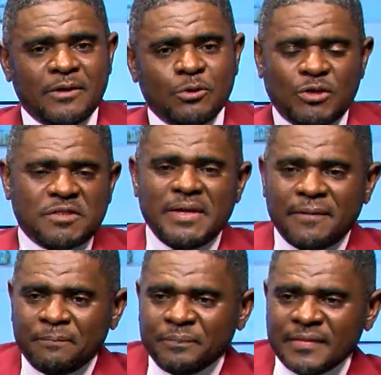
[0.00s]
Trust me,
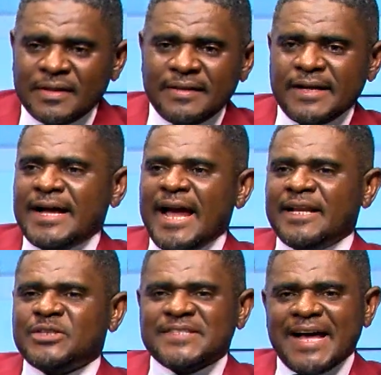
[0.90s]
the guy
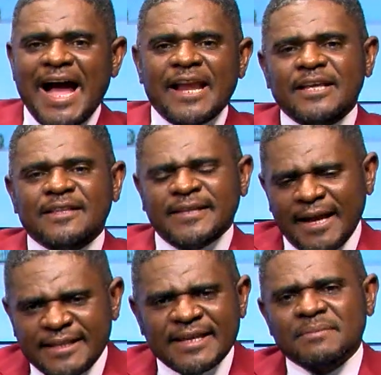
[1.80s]
that is earning
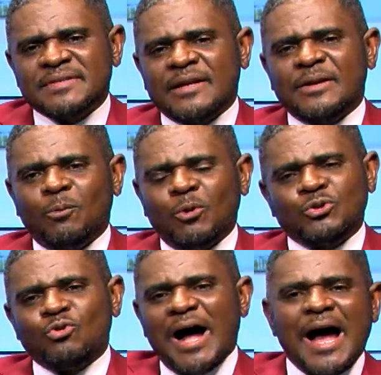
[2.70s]
10 times than what
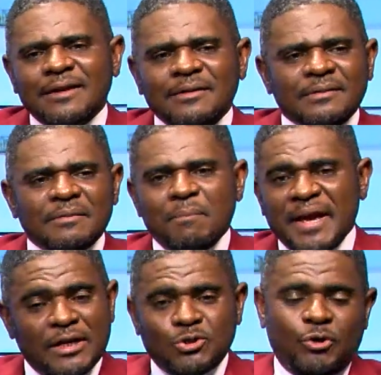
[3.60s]
you earn made
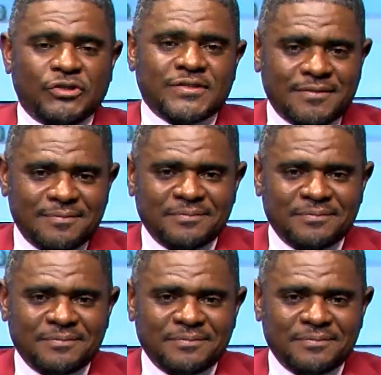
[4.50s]
a choice.